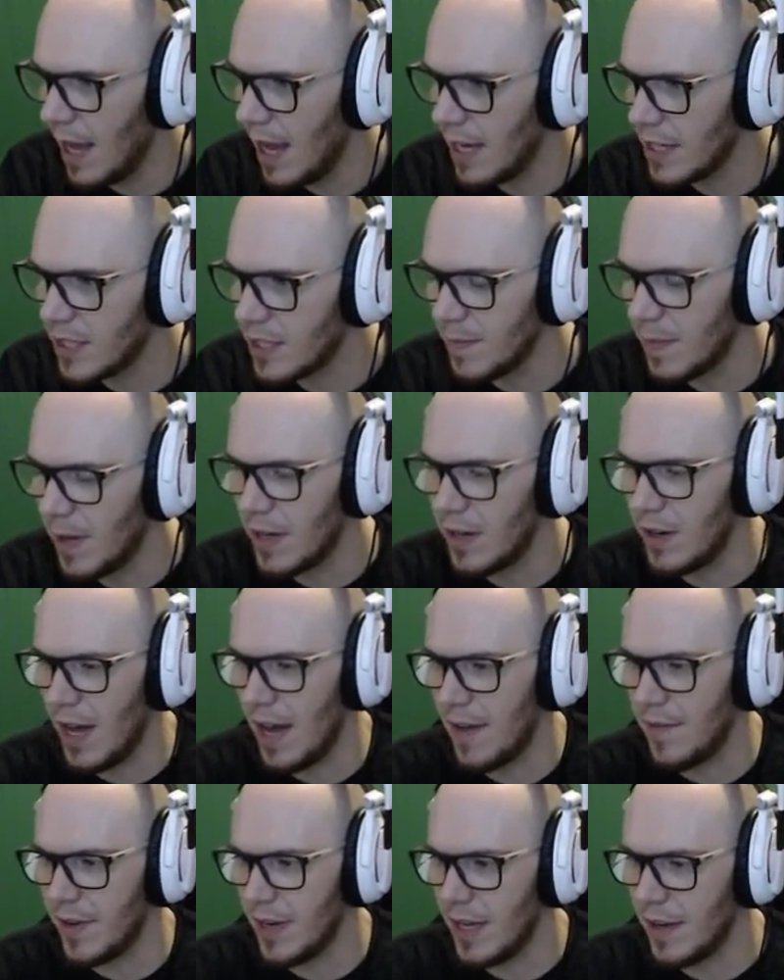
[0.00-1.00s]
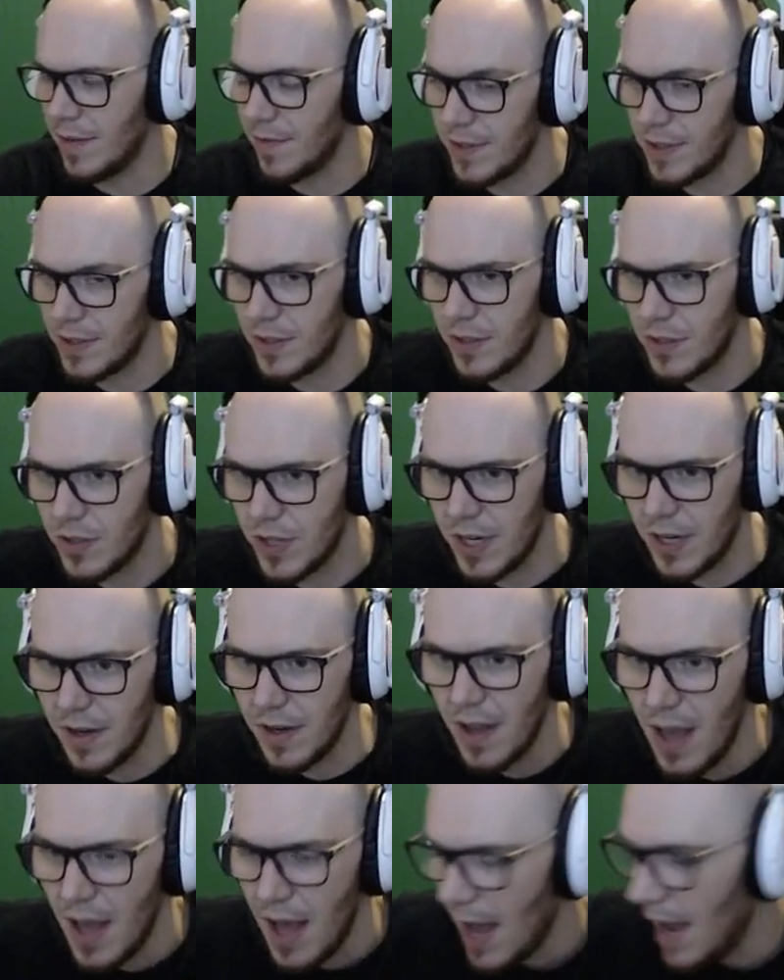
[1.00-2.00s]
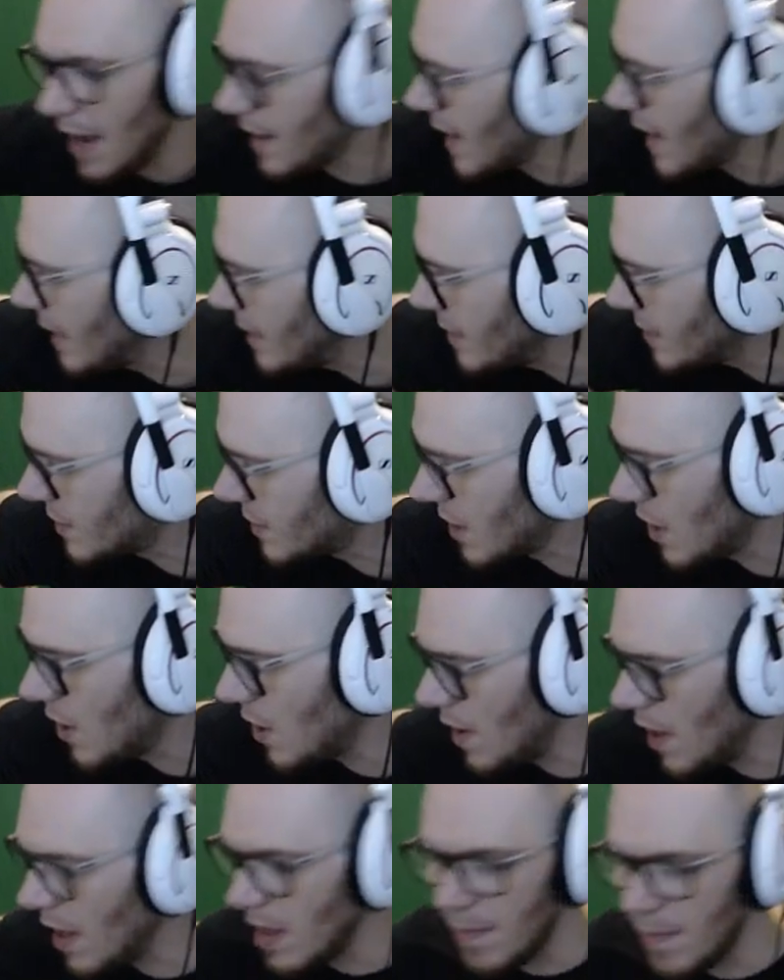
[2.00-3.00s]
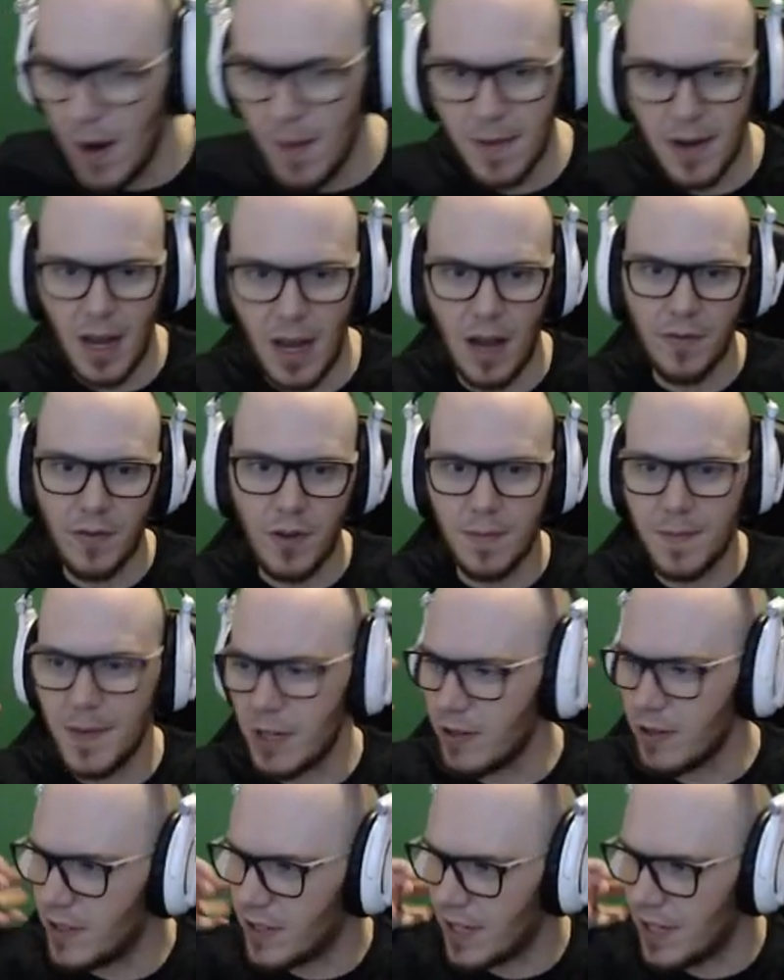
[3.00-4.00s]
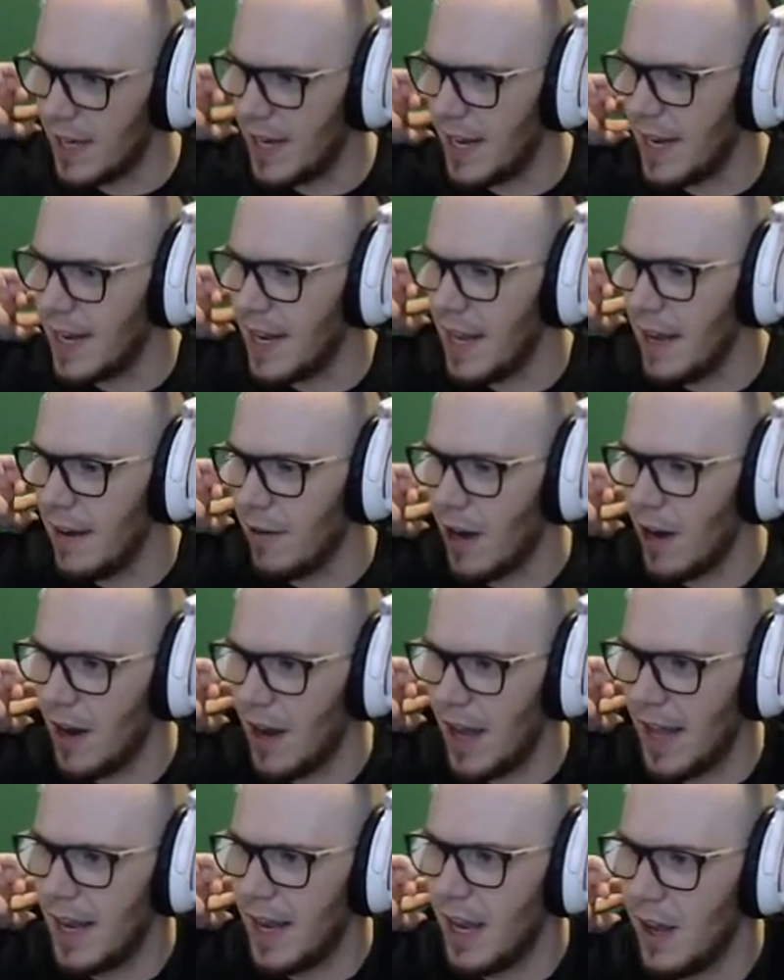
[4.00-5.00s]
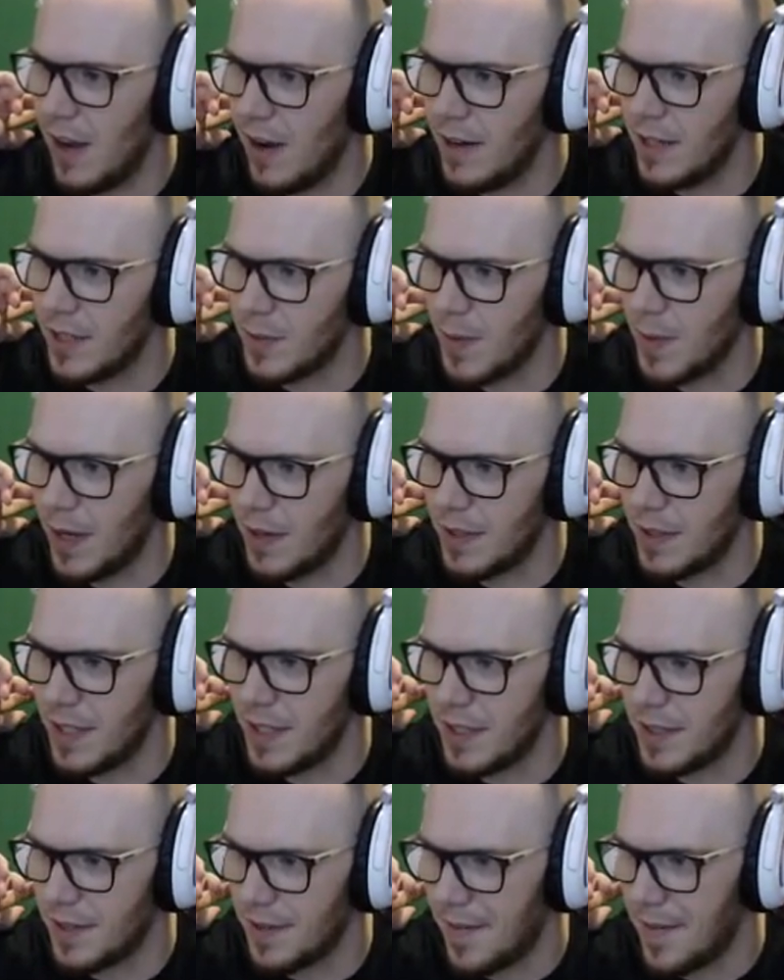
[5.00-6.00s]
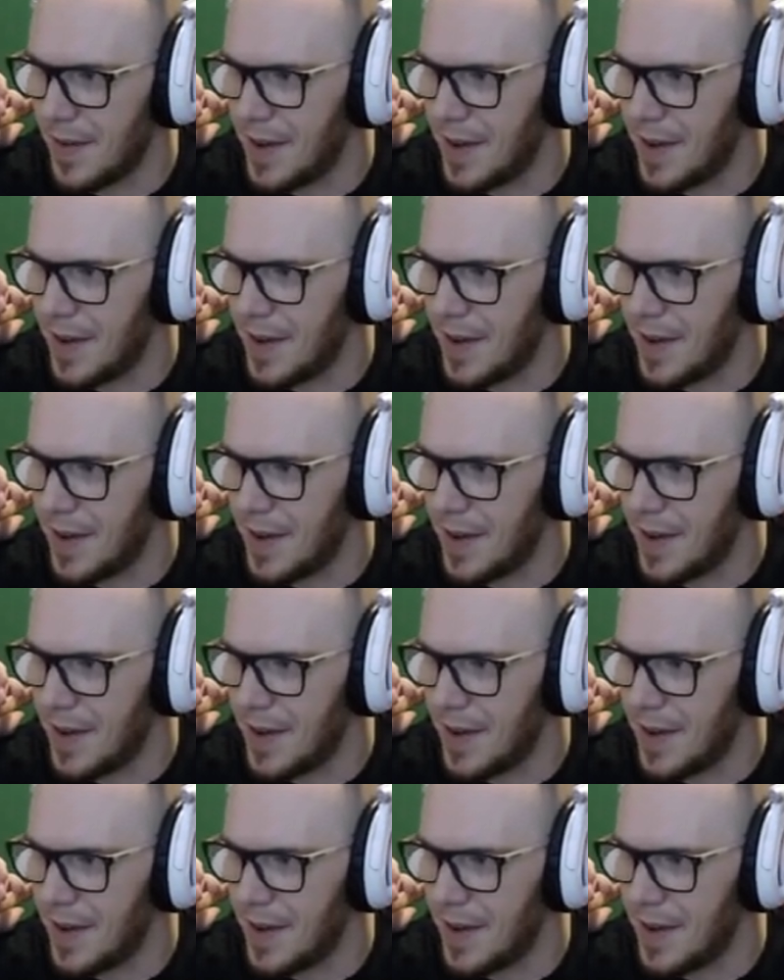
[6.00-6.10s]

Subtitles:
She might not have enough. This is true. Okay, so at the moment, I've got my green skin and Eero, hello as well, dude.